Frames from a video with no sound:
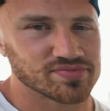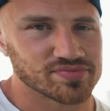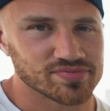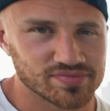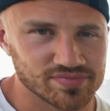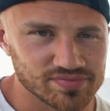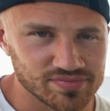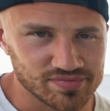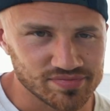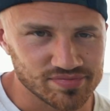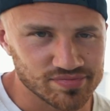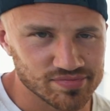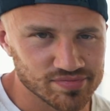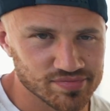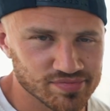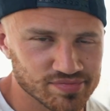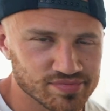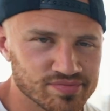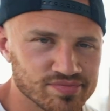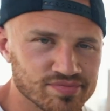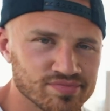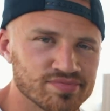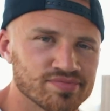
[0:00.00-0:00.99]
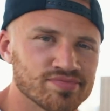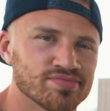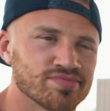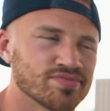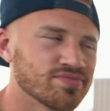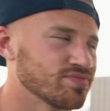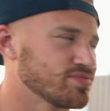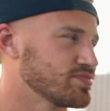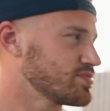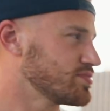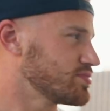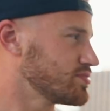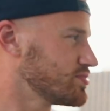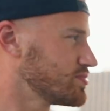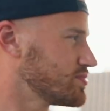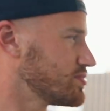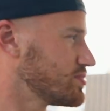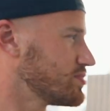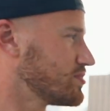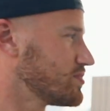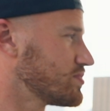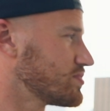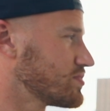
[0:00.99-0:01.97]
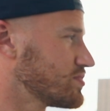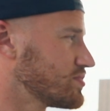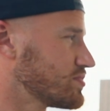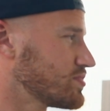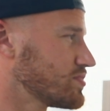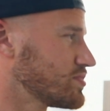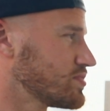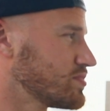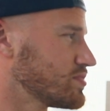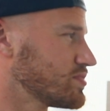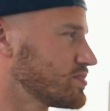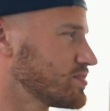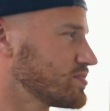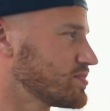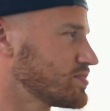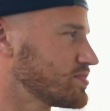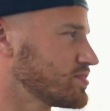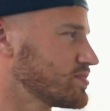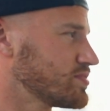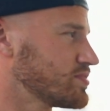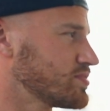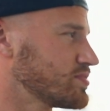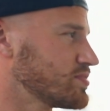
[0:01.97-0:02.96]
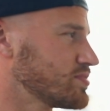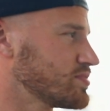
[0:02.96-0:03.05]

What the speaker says: No words are spoken by the person on screen.